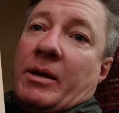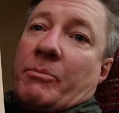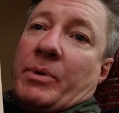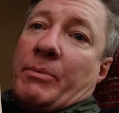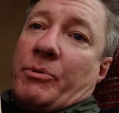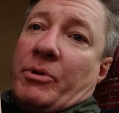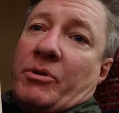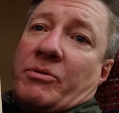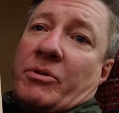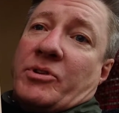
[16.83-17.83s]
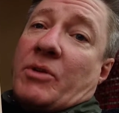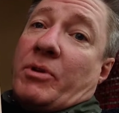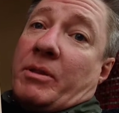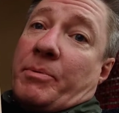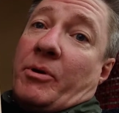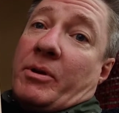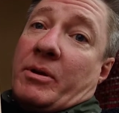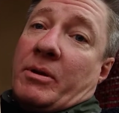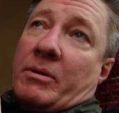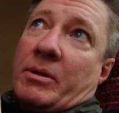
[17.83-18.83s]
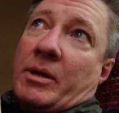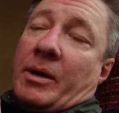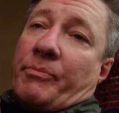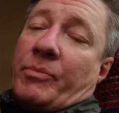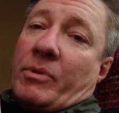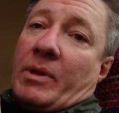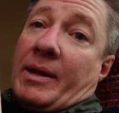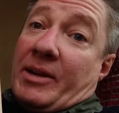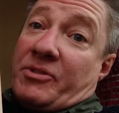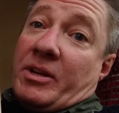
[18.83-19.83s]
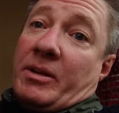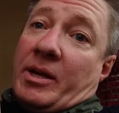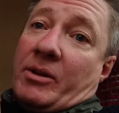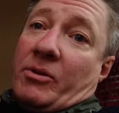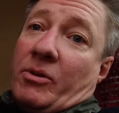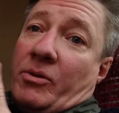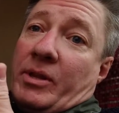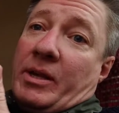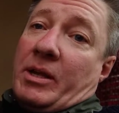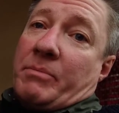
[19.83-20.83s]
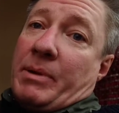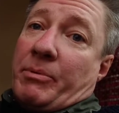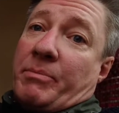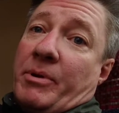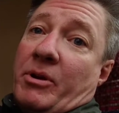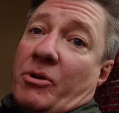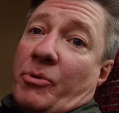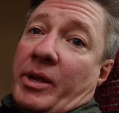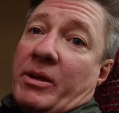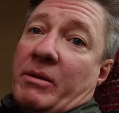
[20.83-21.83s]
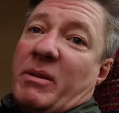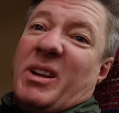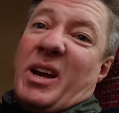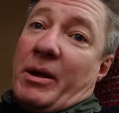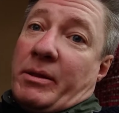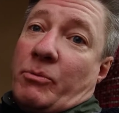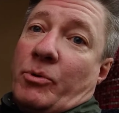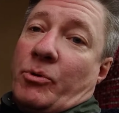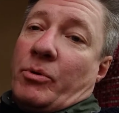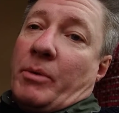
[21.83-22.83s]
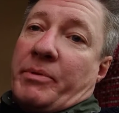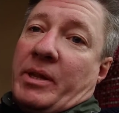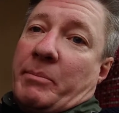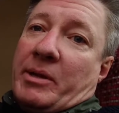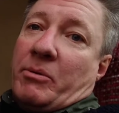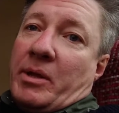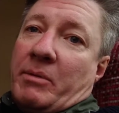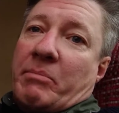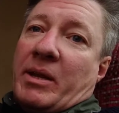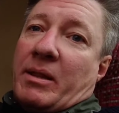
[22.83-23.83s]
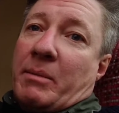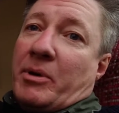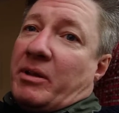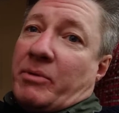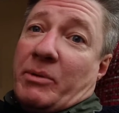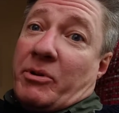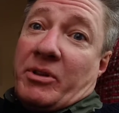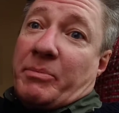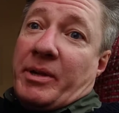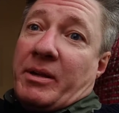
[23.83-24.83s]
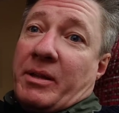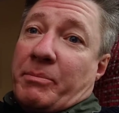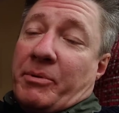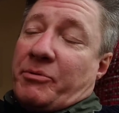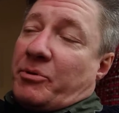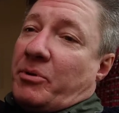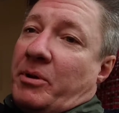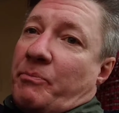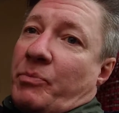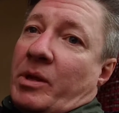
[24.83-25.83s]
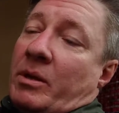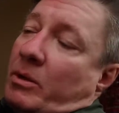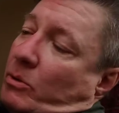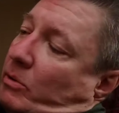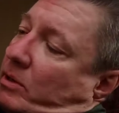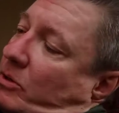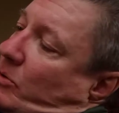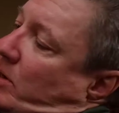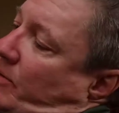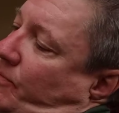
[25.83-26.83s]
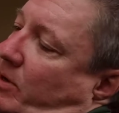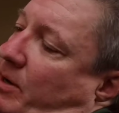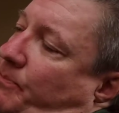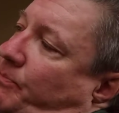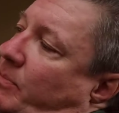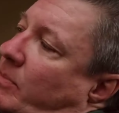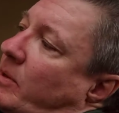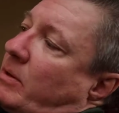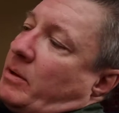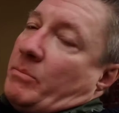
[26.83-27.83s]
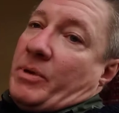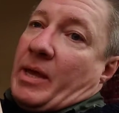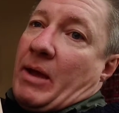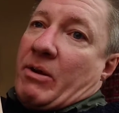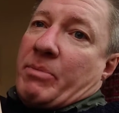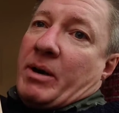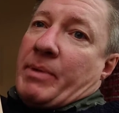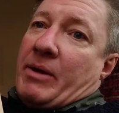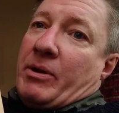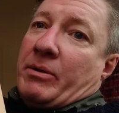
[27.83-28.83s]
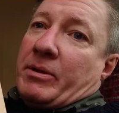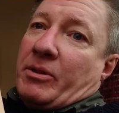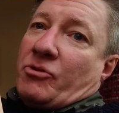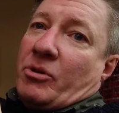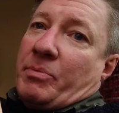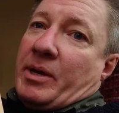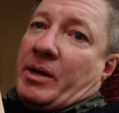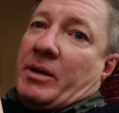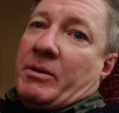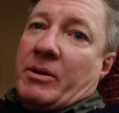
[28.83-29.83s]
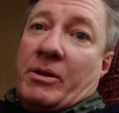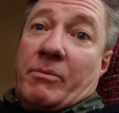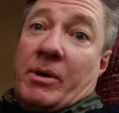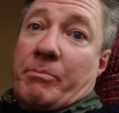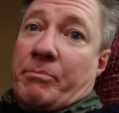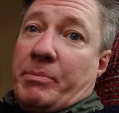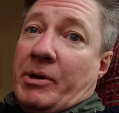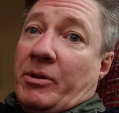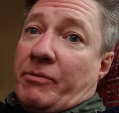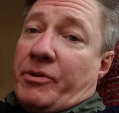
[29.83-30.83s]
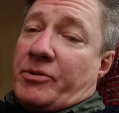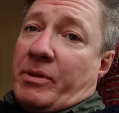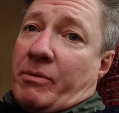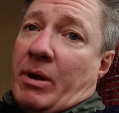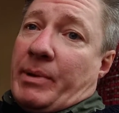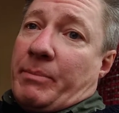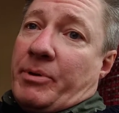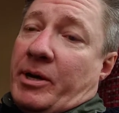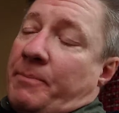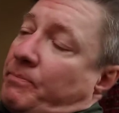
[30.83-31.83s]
people generally spoke Latin, and on the east, people spoke Greek as a rule. Obviously, in the middle, they made up their minds what they want to speak, I'm sure. Also, you have big hairy barbarians at the top here, beyond the fringes of the Roman Empire.